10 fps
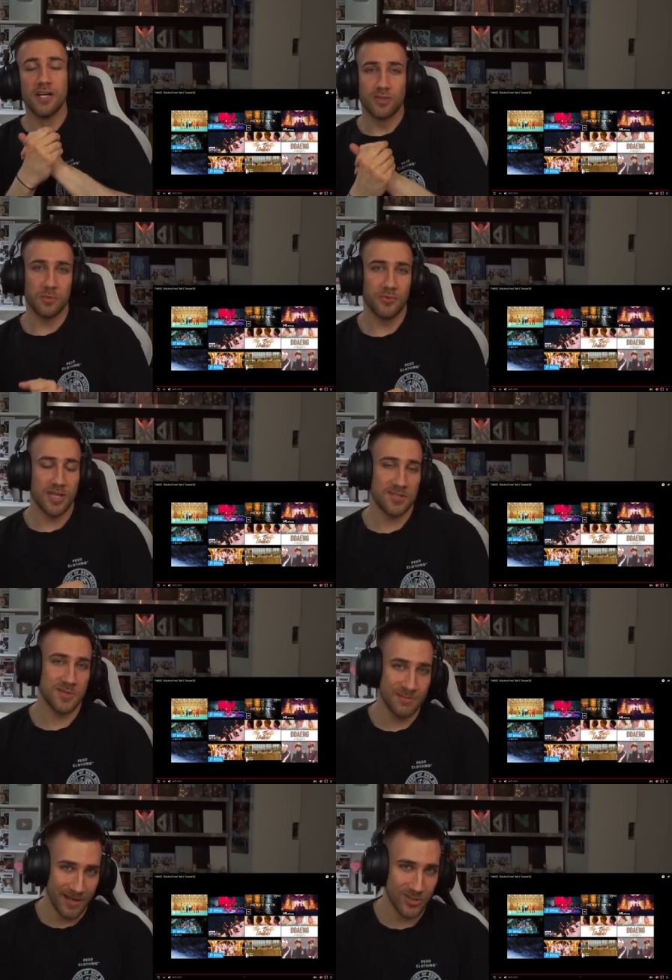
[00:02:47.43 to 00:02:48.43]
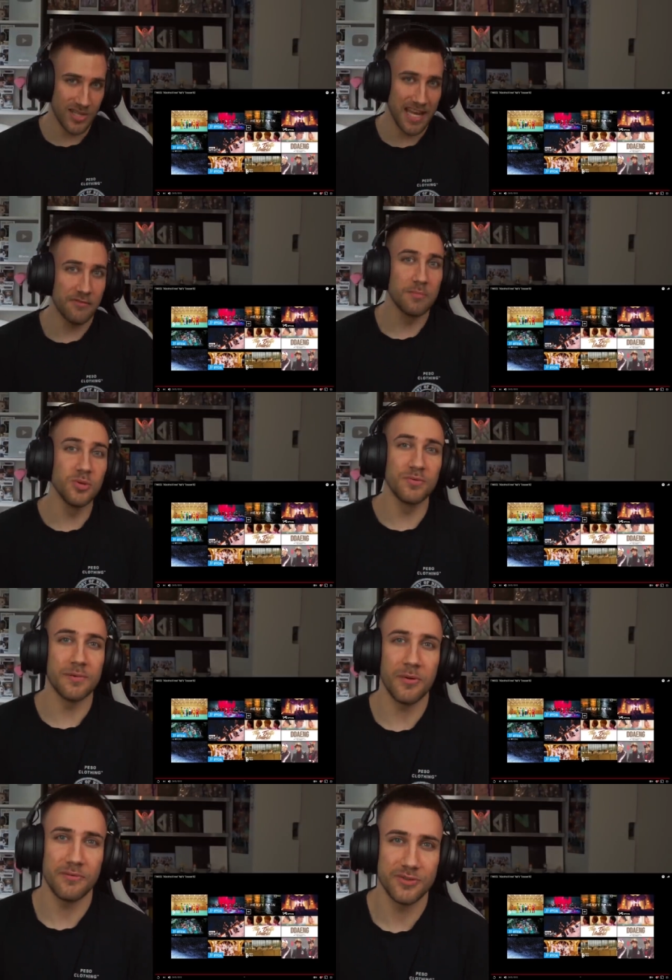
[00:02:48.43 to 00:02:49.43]
don't forget to smile today. Have a beautiful,
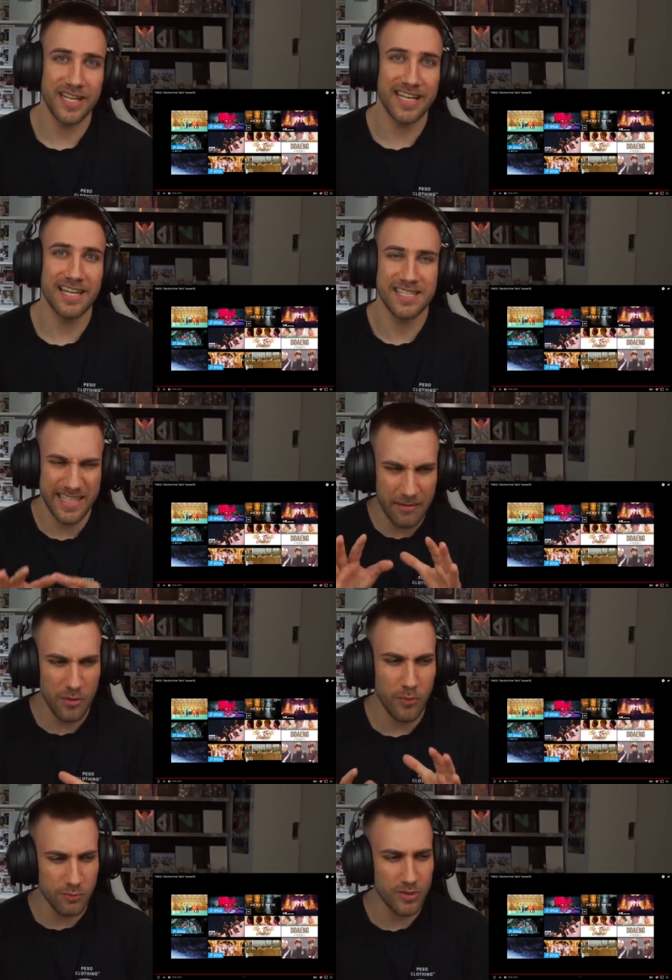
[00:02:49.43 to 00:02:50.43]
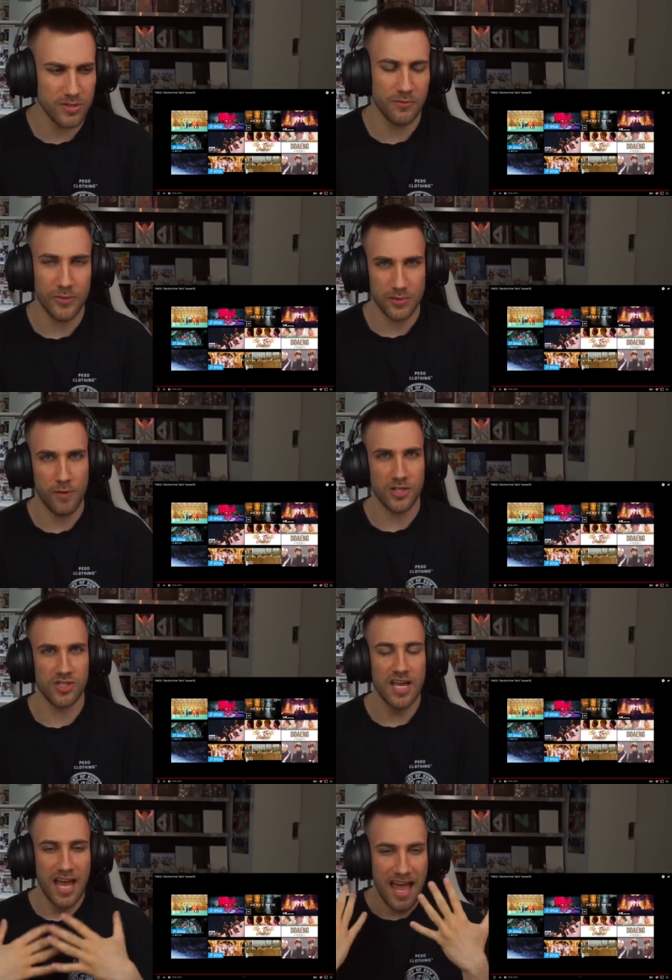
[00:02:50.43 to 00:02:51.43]
wonderful day, guys. Tell me what was your first reaction
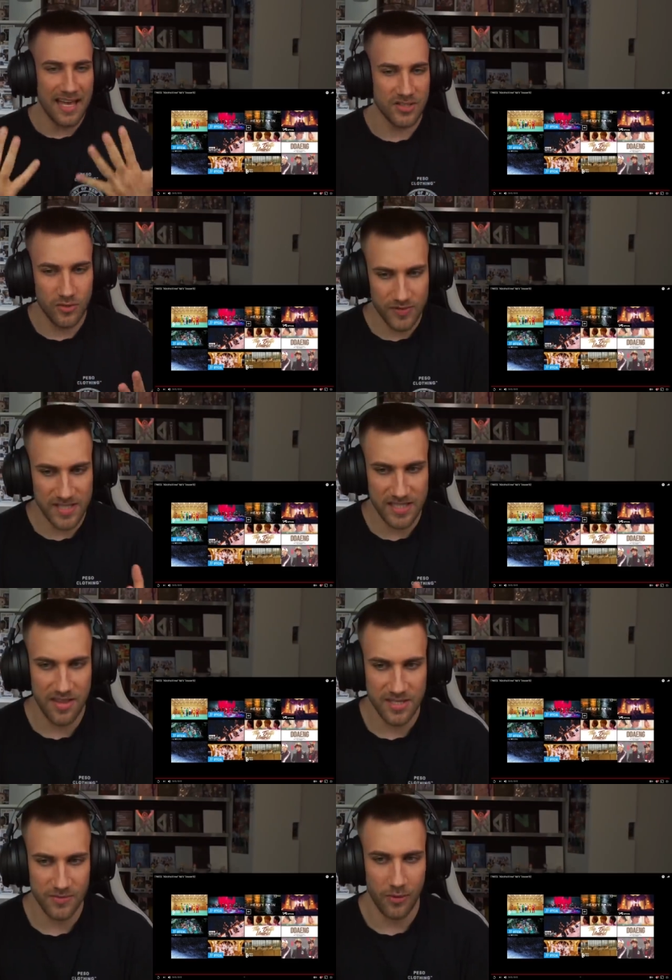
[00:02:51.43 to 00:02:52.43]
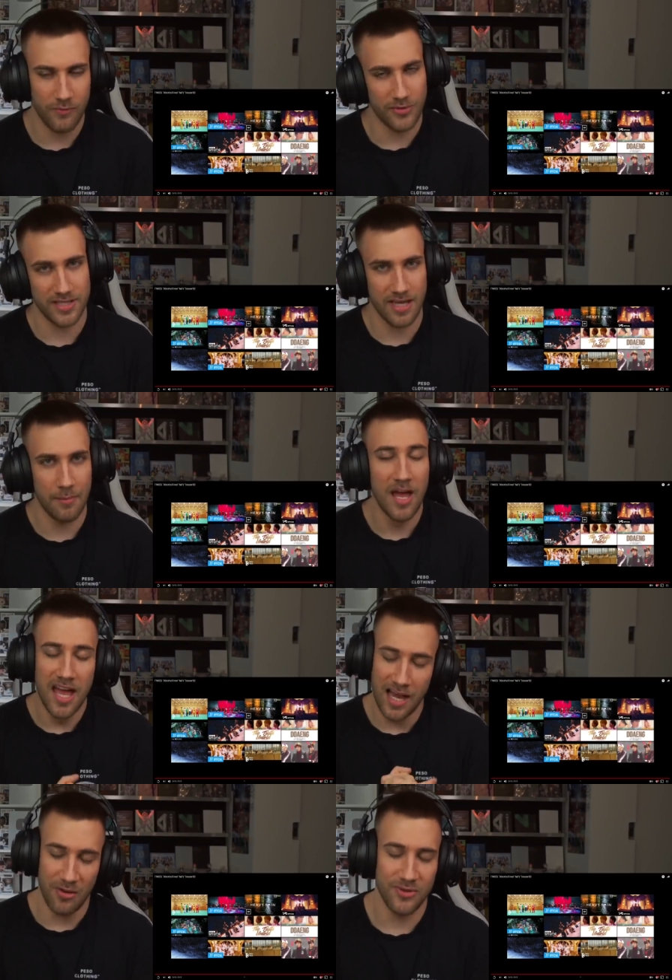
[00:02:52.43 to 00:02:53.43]
as you've seen this for the first time.
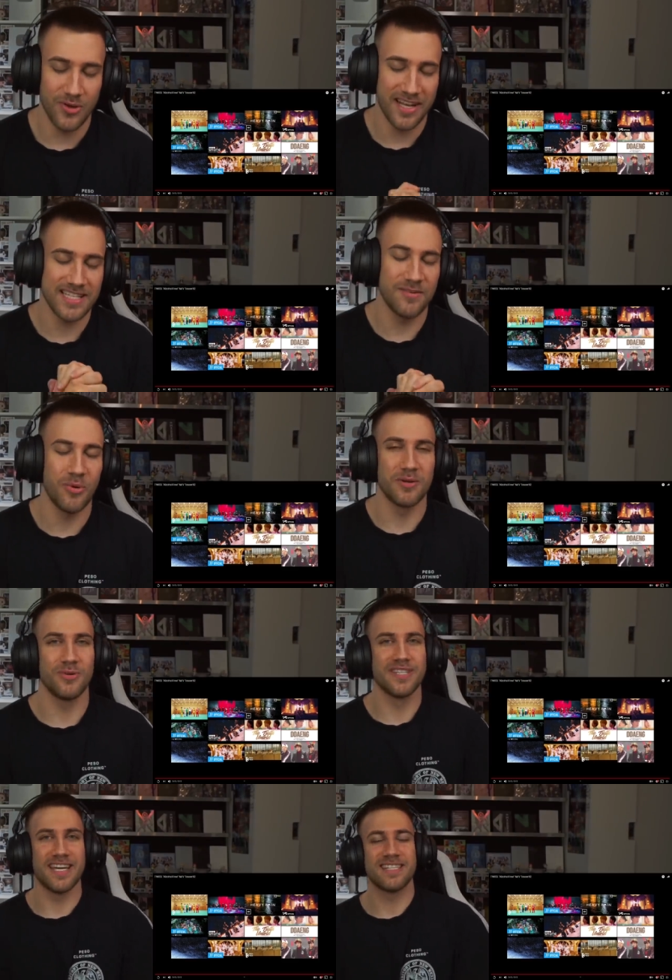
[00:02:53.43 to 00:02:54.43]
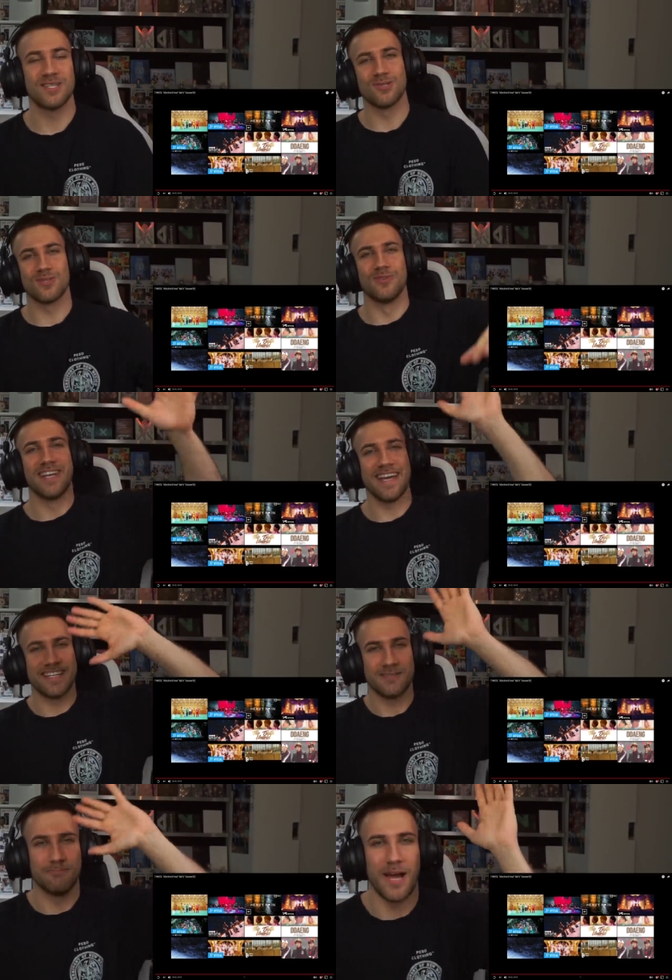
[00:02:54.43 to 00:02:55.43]
I love you all, guys. Have a wonderful day. See you soon, and bye.